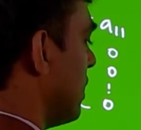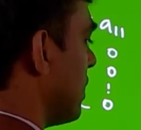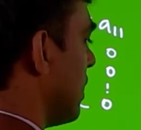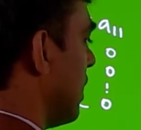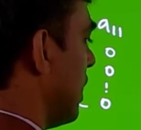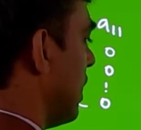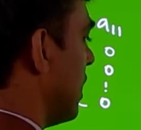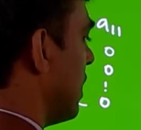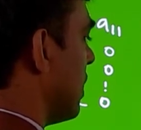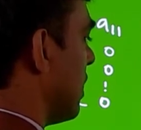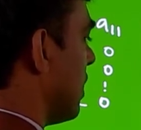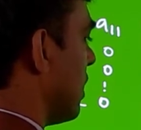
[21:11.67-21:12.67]
and
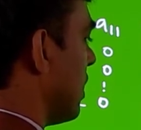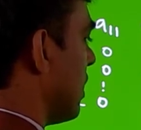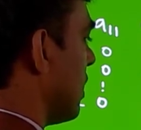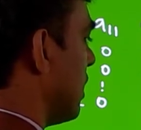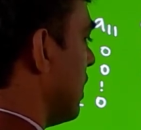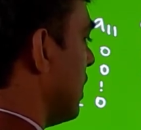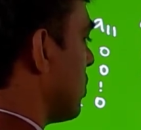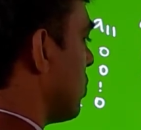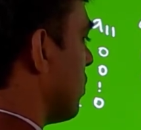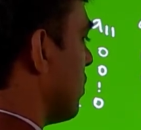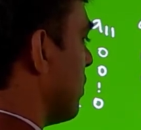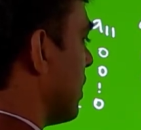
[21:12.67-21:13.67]
next
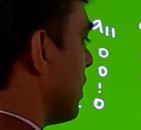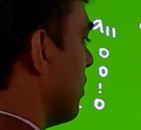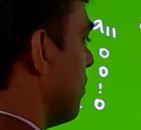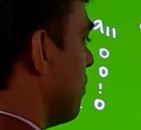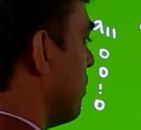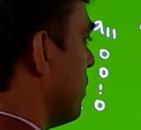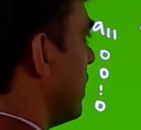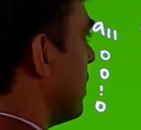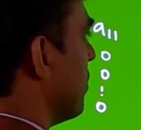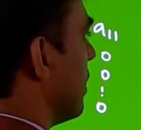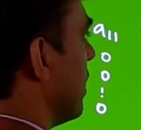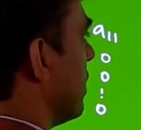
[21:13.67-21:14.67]
one become BM
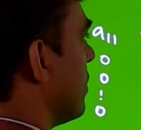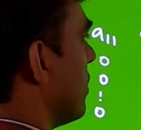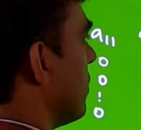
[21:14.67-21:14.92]
dash.